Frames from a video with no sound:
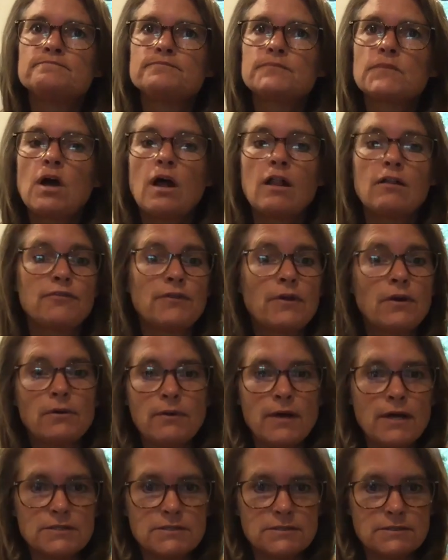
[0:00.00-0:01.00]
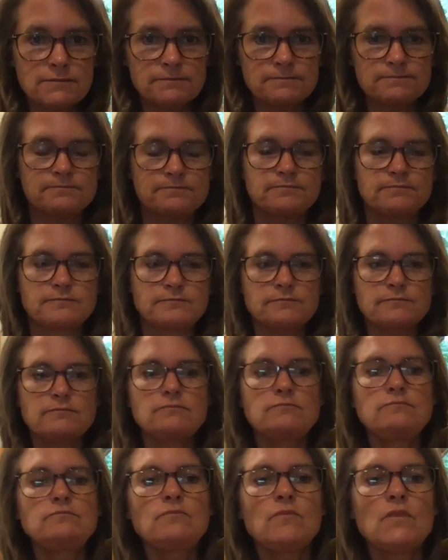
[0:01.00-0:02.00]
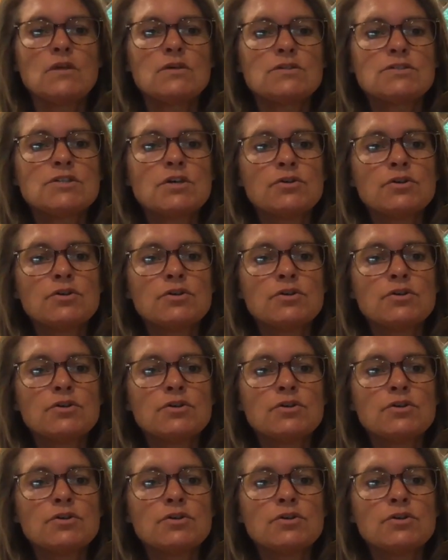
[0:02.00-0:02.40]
cauliflower rice. So